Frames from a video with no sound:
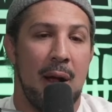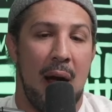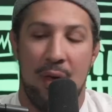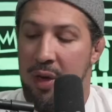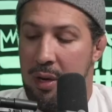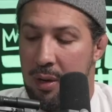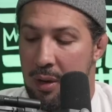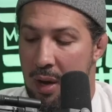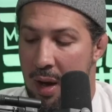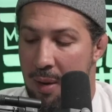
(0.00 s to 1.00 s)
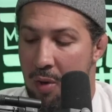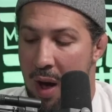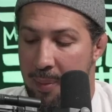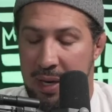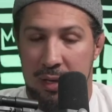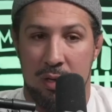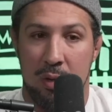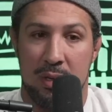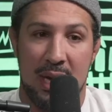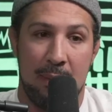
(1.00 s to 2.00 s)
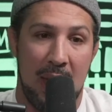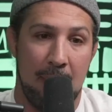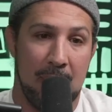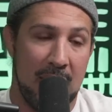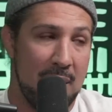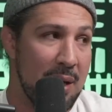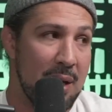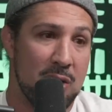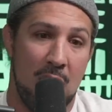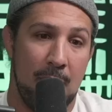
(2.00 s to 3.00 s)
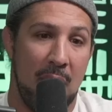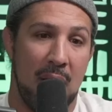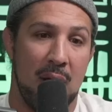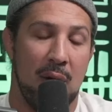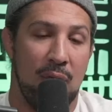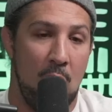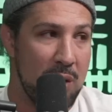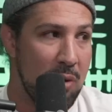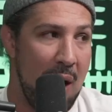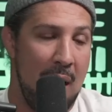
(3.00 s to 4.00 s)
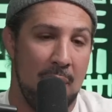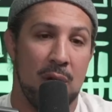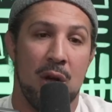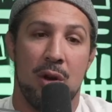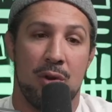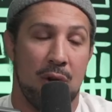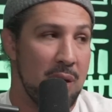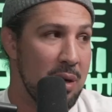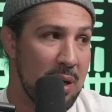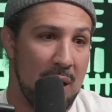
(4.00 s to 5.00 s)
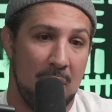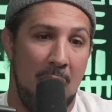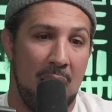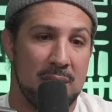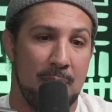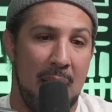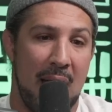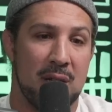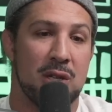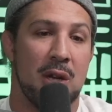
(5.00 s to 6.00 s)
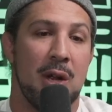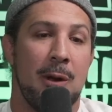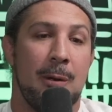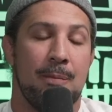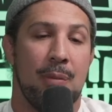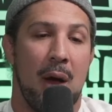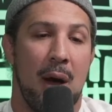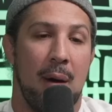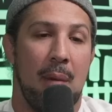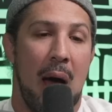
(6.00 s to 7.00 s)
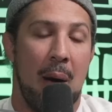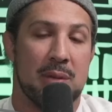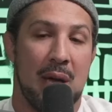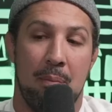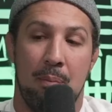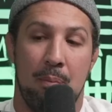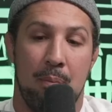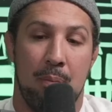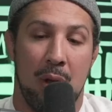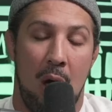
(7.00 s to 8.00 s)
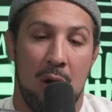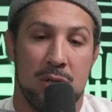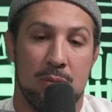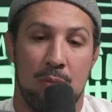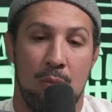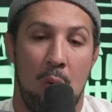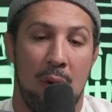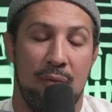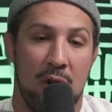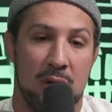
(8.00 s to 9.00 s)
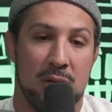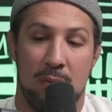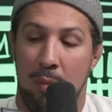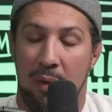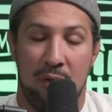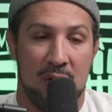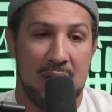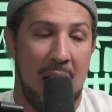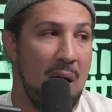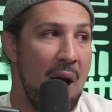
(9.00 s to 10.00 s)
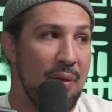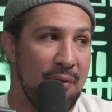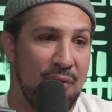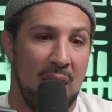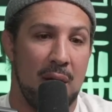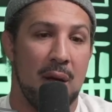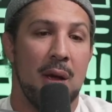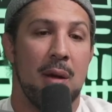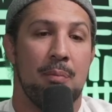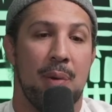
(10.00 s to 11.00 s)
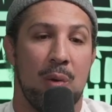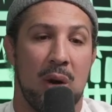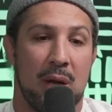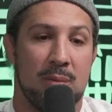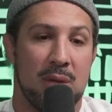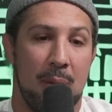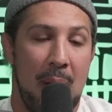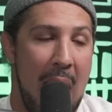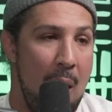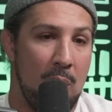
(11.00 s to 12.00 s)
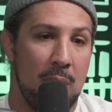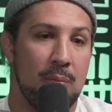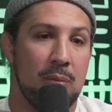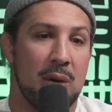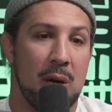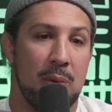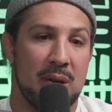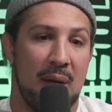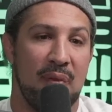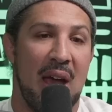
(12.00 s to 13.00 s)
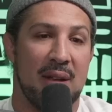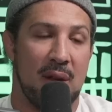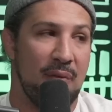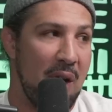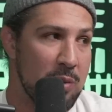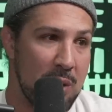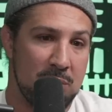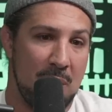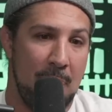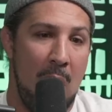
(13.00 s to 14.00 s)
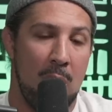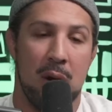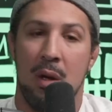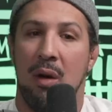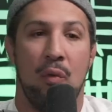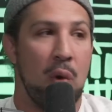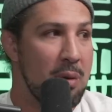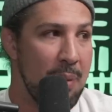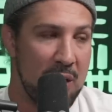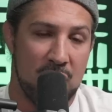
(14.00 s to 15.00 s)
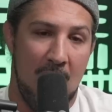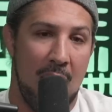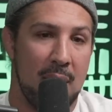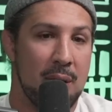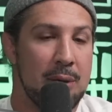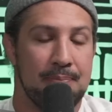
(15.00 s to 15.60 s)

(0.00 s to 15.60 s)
I think uh, Muhammad needs to do the same game plan he did against Sean Brady: avoid the ground, turn into a kickboxing match um, I would say Belal's more versed, more versatile on the feet, but when it comes to power, Gilbert definitely has the advantage when it comes to power. Avoid the big shot.